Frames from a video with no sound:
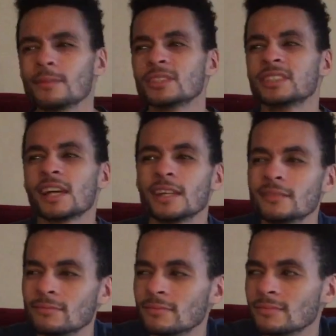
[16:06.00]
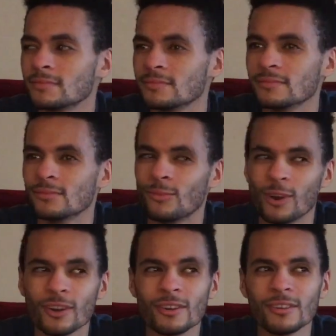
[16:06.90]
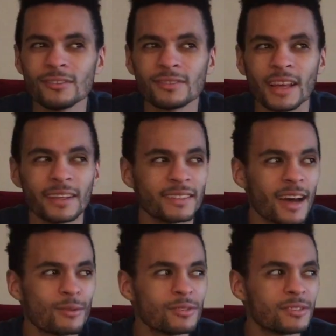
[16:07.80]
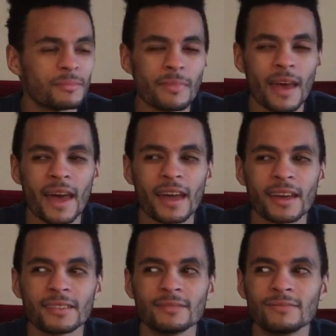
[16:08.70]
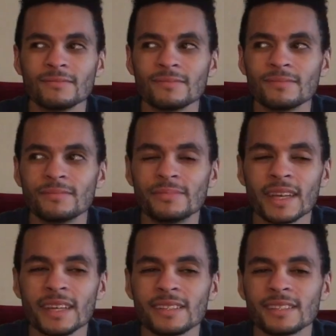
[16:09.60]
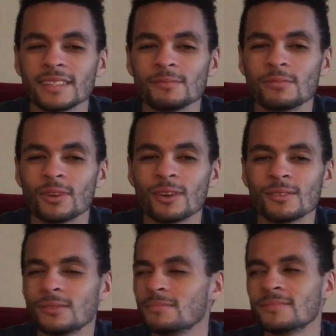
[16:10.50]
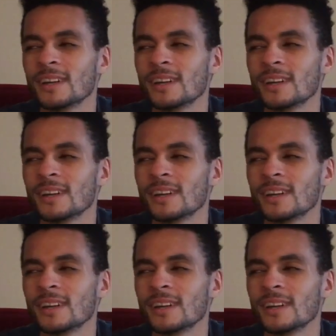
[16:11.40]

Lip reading: I'm just like, word? Like, that was mad basic, bro.